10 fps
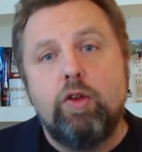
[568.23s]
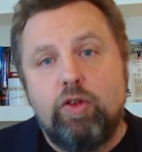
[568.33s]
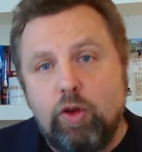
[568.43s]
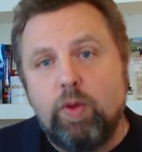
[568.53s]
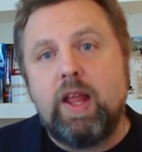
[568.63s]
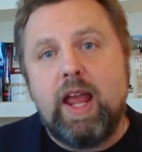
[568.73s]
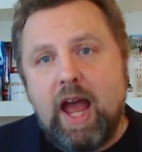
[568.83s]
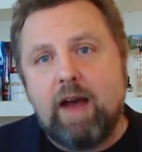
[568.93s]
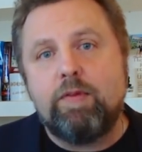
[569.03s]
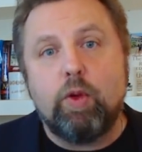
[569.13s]
Do they
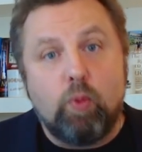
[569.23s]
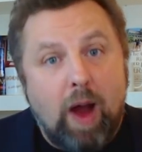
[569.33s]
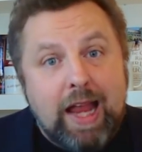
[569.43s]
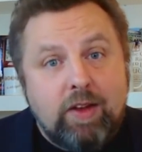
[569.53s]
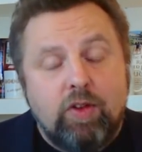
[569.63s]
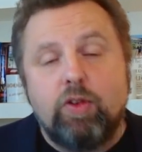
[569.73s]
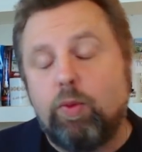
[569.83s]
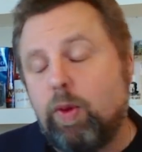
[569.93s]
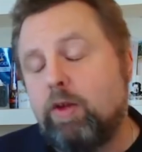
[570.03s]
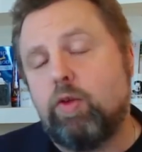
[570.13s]
have the right to
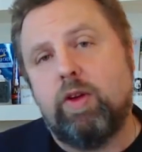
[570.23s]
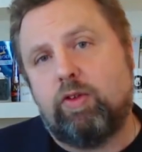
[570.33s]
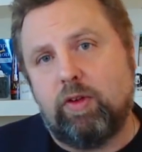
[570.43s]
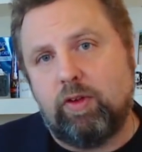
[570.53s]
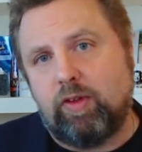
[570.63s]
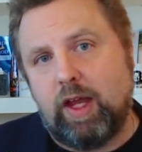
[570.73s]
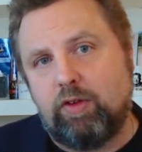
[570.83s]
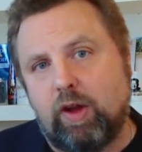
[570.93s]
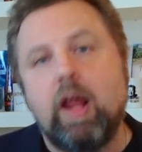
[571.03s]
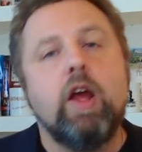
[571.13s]

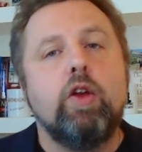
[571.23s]
retraditionalization?